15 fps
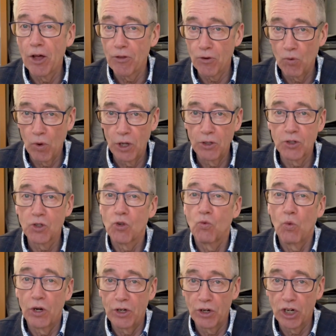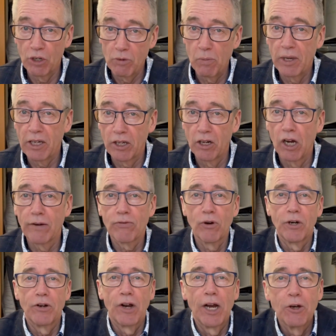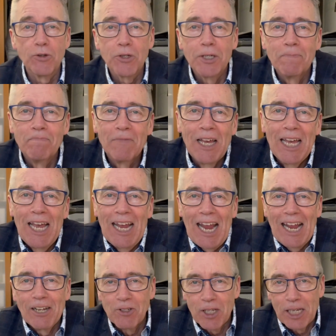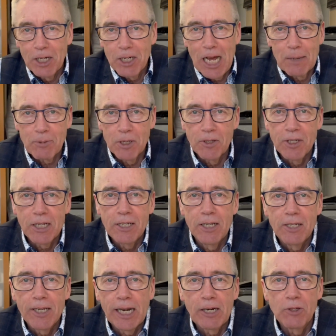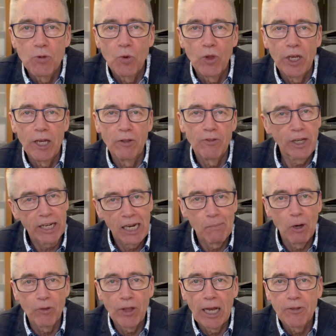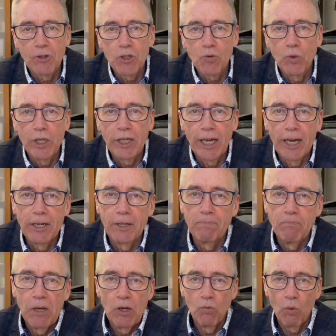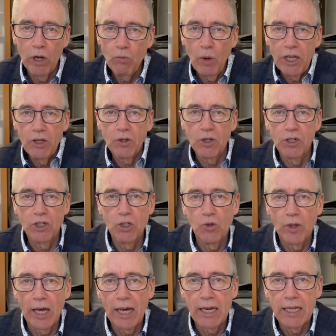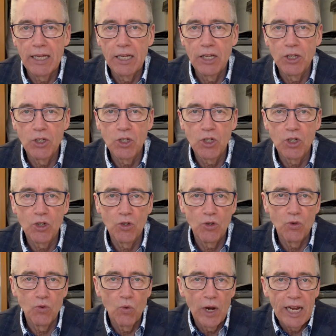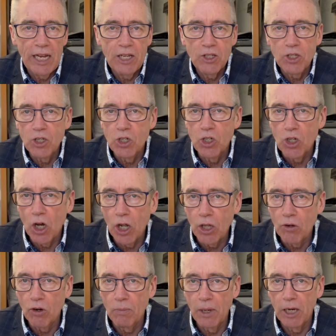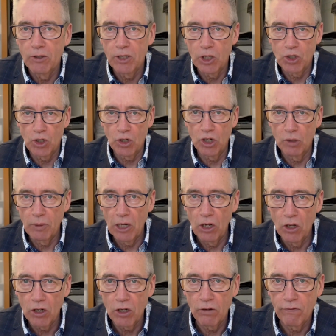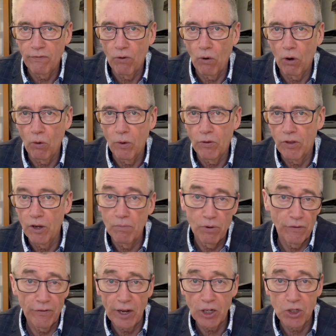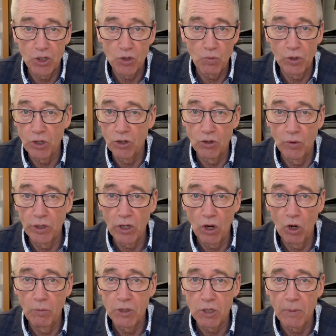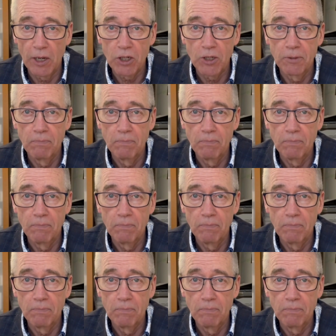ones when you're going to be making an offer on a house? Hey, it's Ian Thompson, 60 Seconds with Ian, thinking about that this weekend. And one way you can do that is to raise the dollar amount that you're going to be looking for with imperfections when you're doing a home inspection.